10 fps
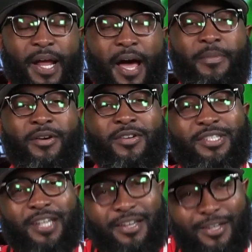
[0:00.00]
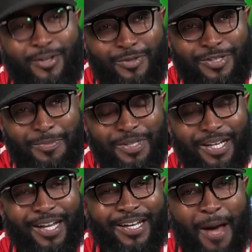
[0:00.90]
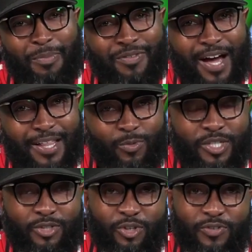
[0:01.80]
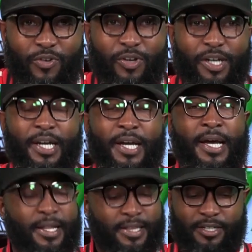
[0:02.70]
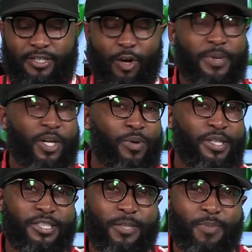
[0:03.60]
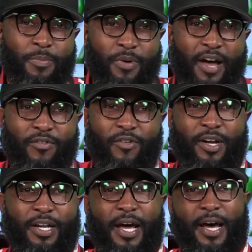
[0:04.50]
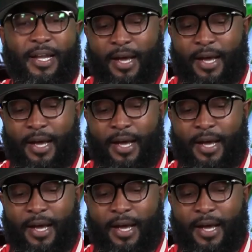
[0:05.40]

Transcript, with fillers: how am I going to tell you to do something and not provide the resource for it? There's so many questions that people have online